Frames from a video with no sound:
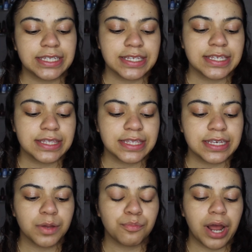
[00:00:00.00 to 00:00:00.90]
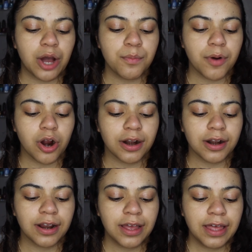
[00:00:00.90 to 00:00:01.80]
This is the Brow
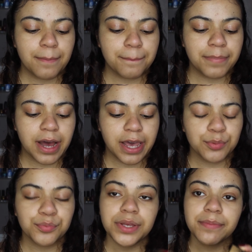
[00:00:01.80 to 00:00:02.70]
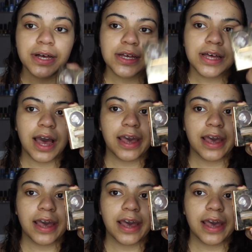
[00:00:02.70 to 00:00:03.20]
Bar by Rima.